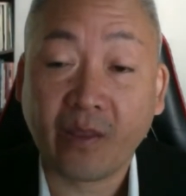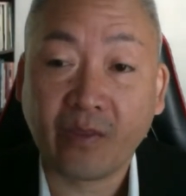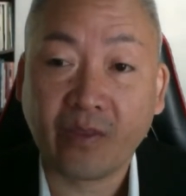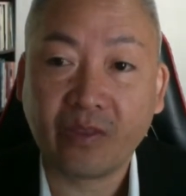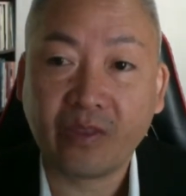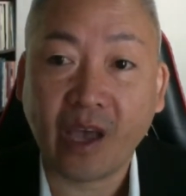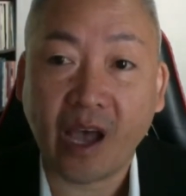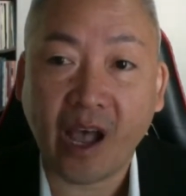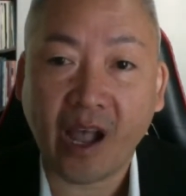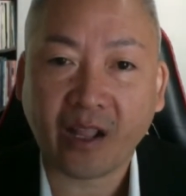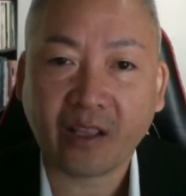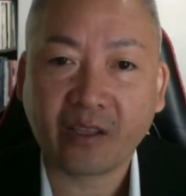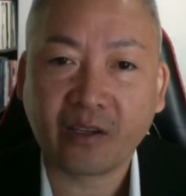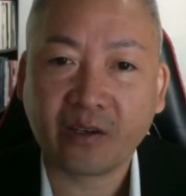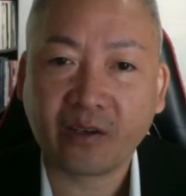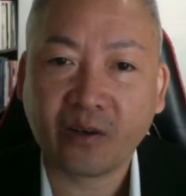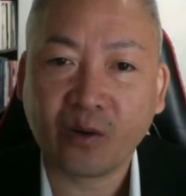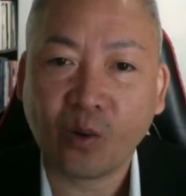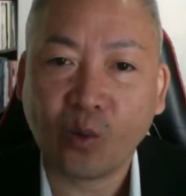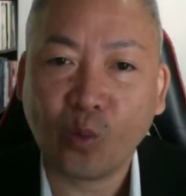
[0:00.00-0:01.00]

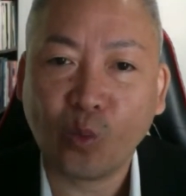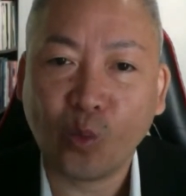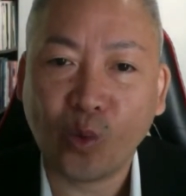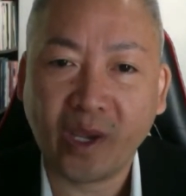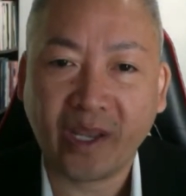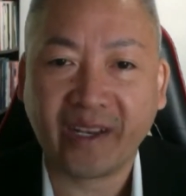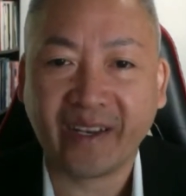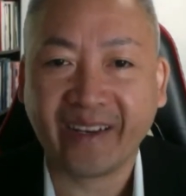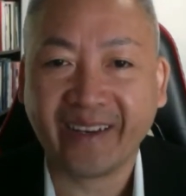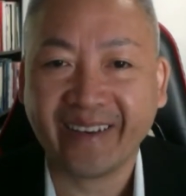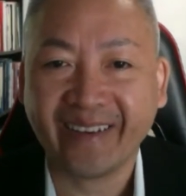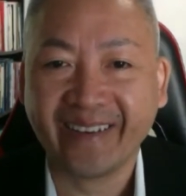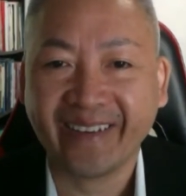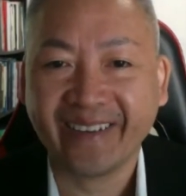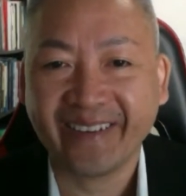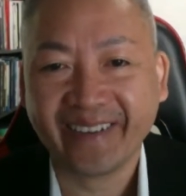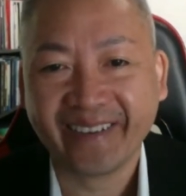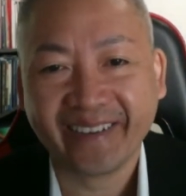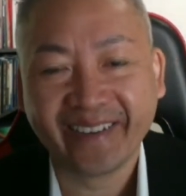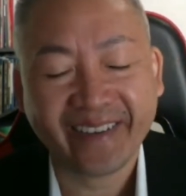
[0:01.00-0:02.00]
Dr. Huynh.
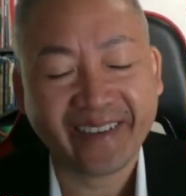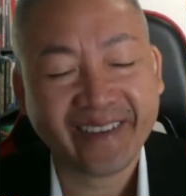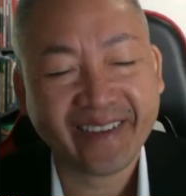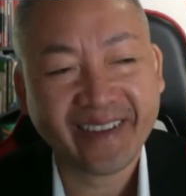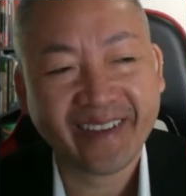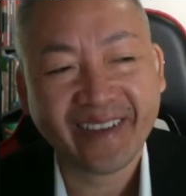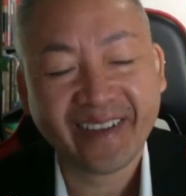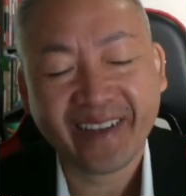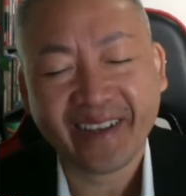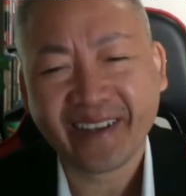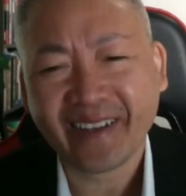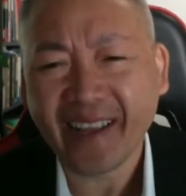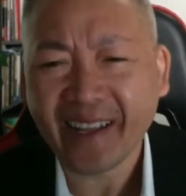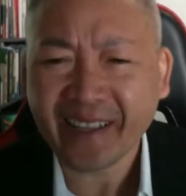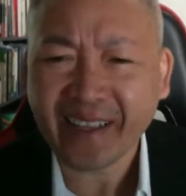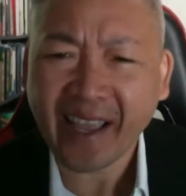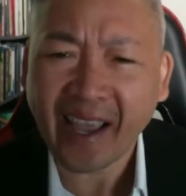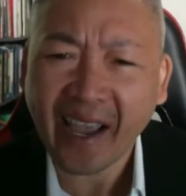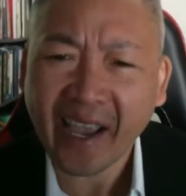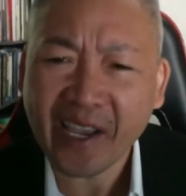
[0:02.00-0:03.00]

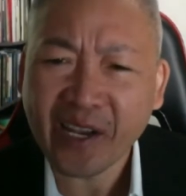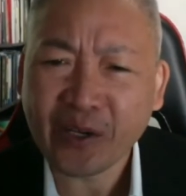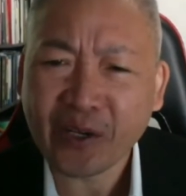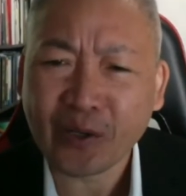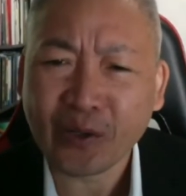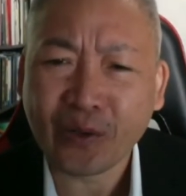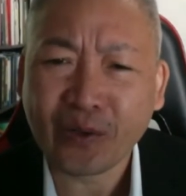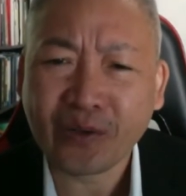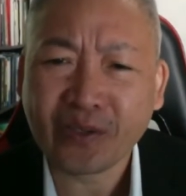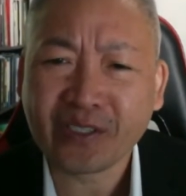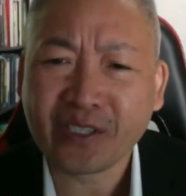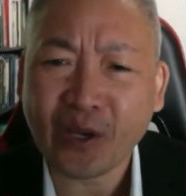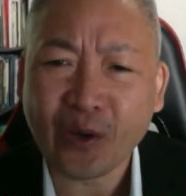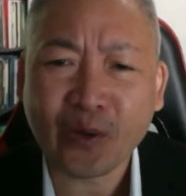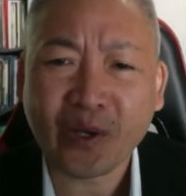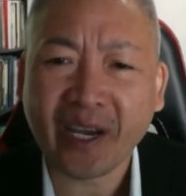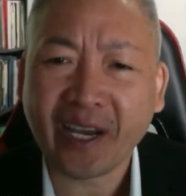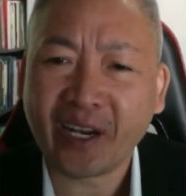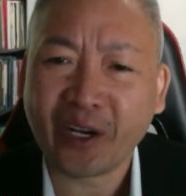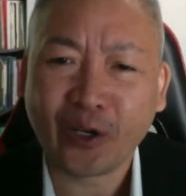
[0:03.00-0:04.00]
That title
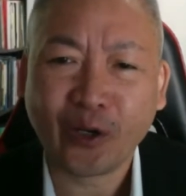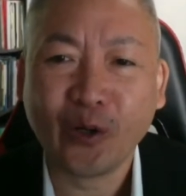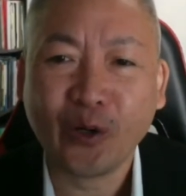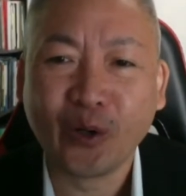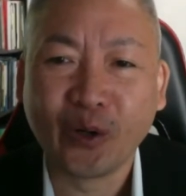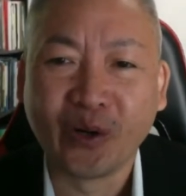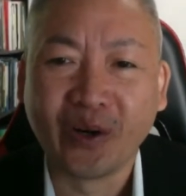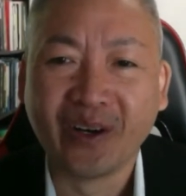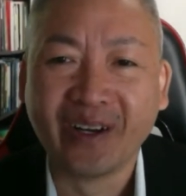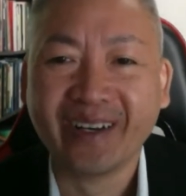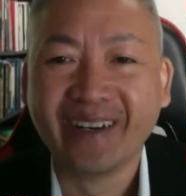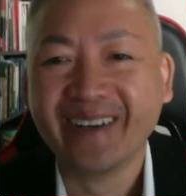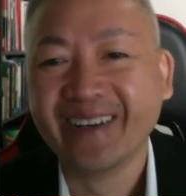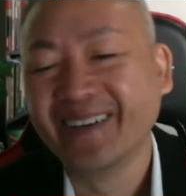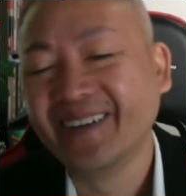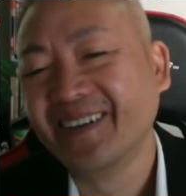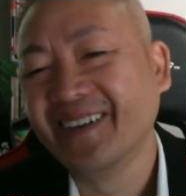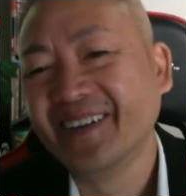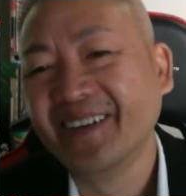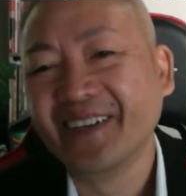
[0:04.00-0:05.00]
sounds kind of cool.
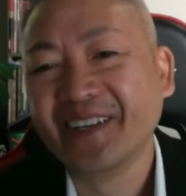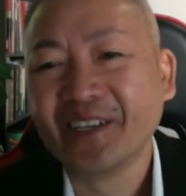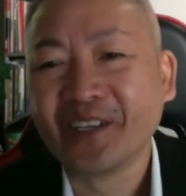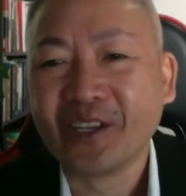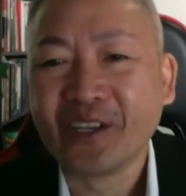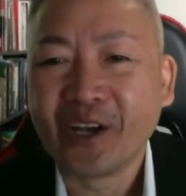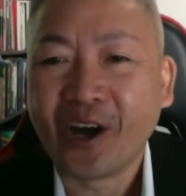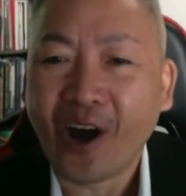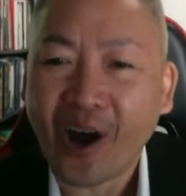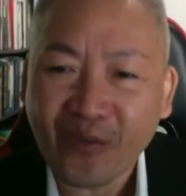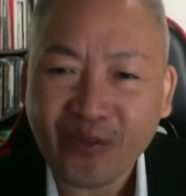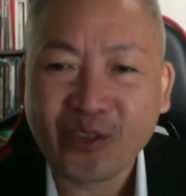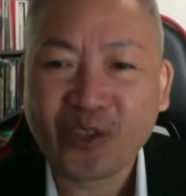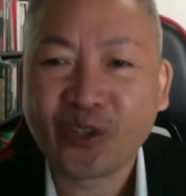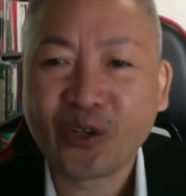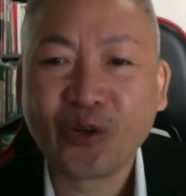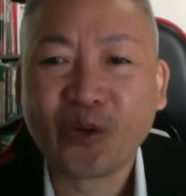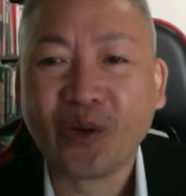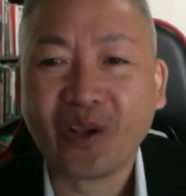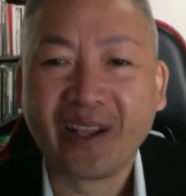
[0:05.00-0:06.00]
Off to
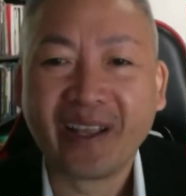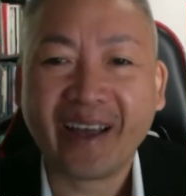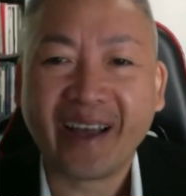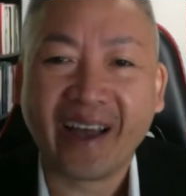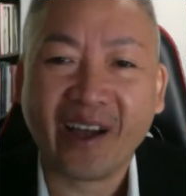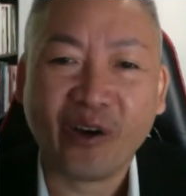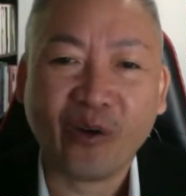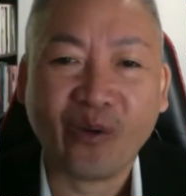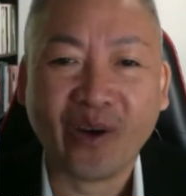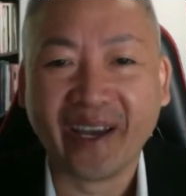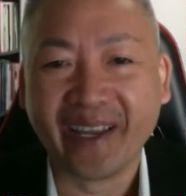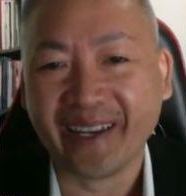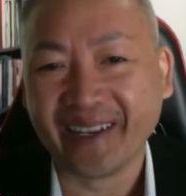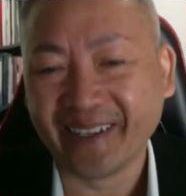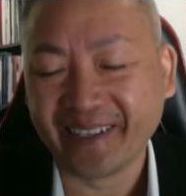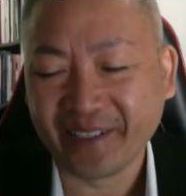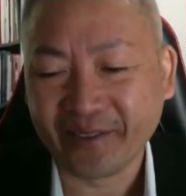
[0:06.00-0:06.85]
school I went.